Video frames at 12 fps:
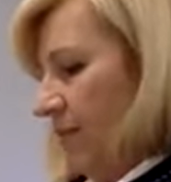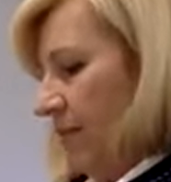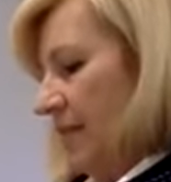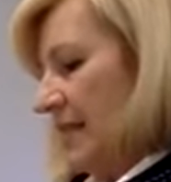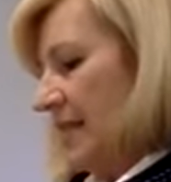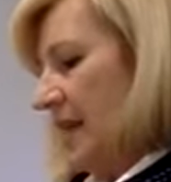
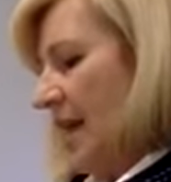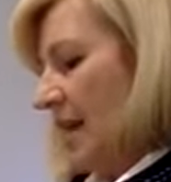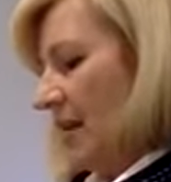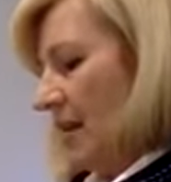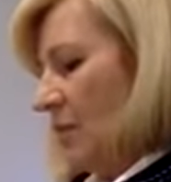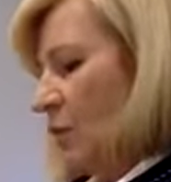Miss
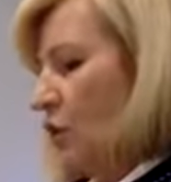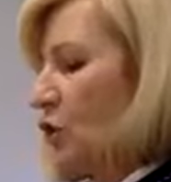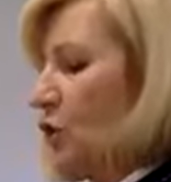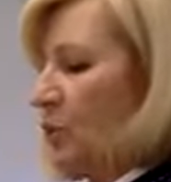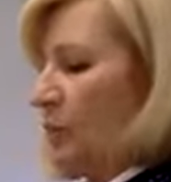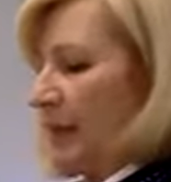Helen, would
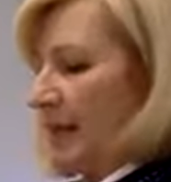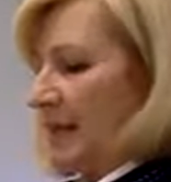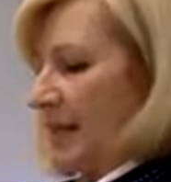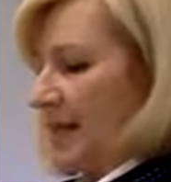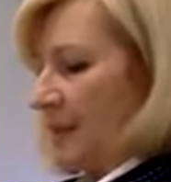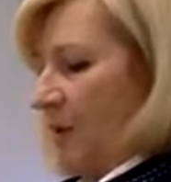you
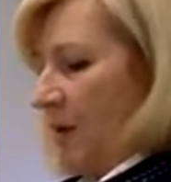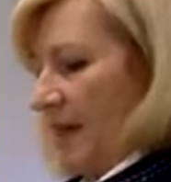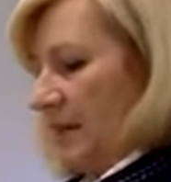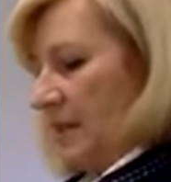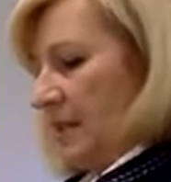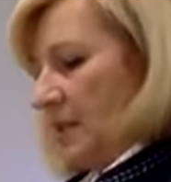please, as my
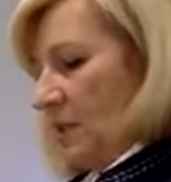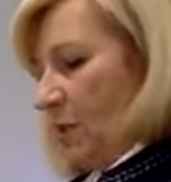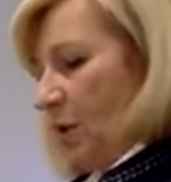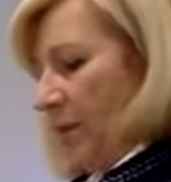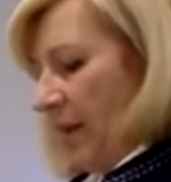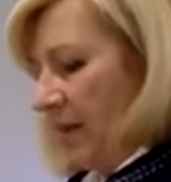assistant,
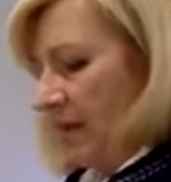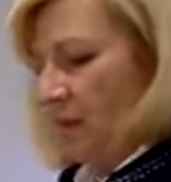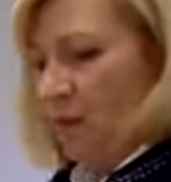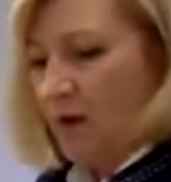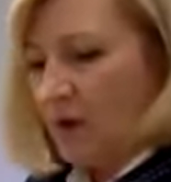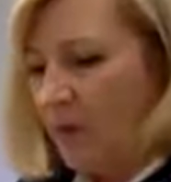pop that in the
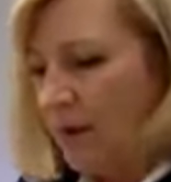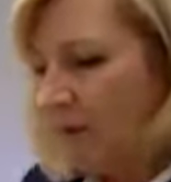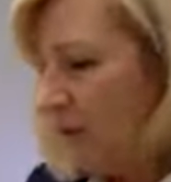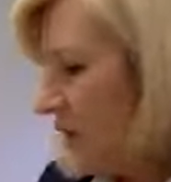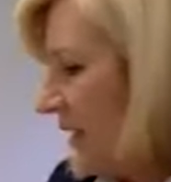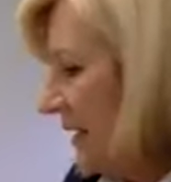microwave
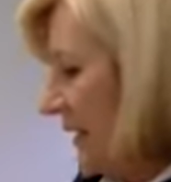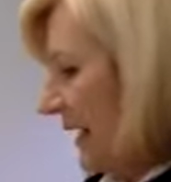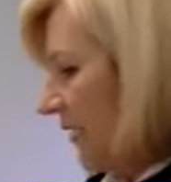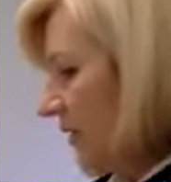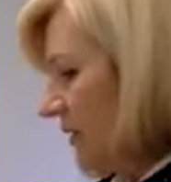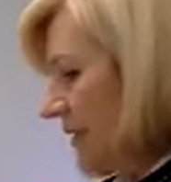for
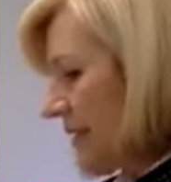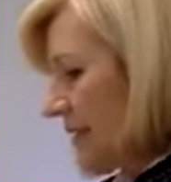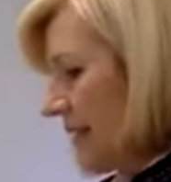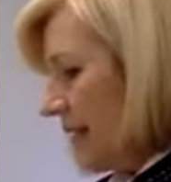30 seconds?